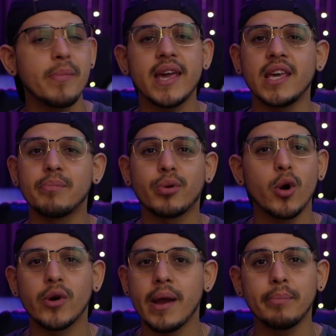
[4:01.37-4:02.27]
making
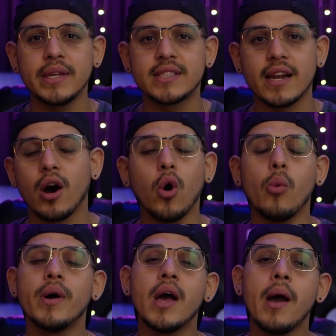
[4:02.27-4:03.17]
program beats at
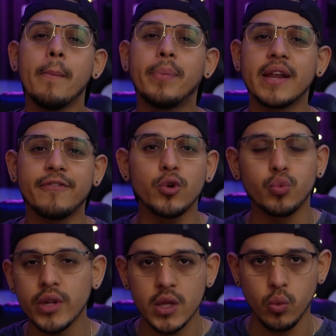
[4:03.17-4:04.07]
home, but if you
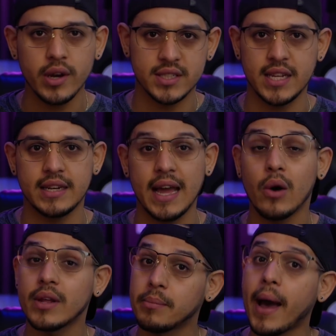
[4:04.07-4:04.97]
really want to stand
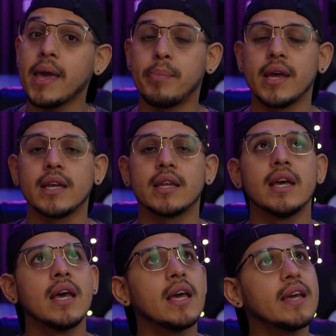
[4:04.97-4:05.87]
out, in my opinion,
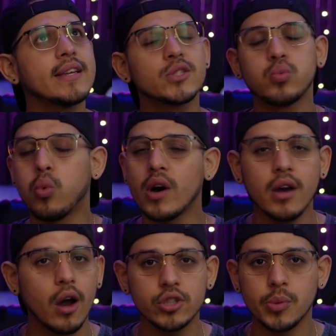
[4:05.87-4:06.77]
it is
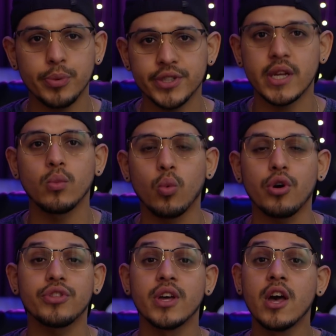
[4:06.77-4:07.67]
100%
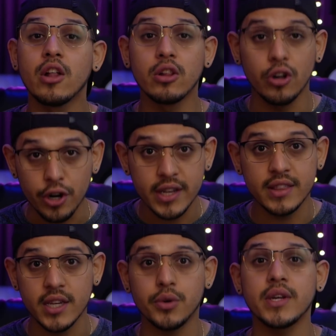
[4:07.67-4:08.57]
worth learning
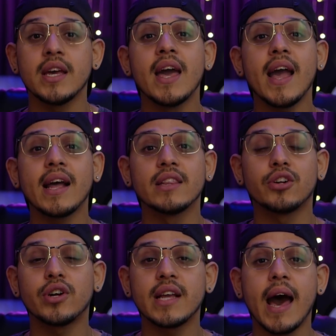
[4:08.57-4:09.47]
theory and
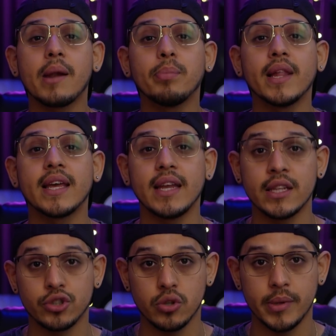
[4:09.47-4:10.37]
learning how to play an
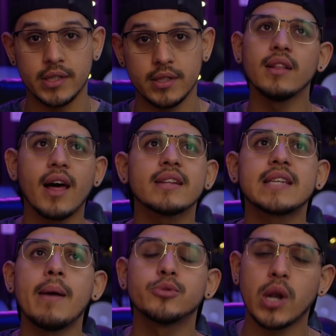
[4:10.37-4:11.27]
instrument. A lot of
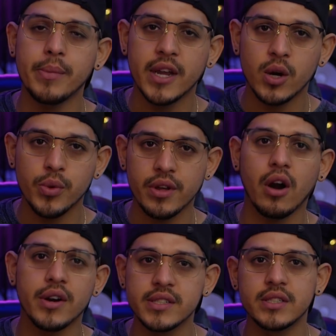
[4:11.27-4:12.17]
times when I'm here with
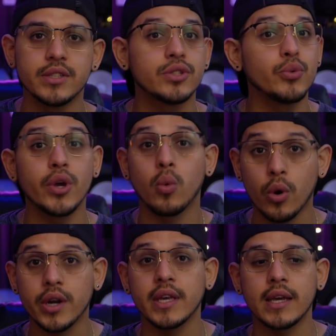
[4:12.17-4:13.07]
artists in the studio
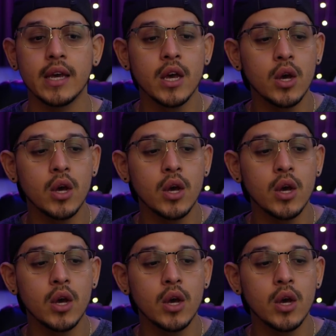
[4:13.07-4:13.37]
working,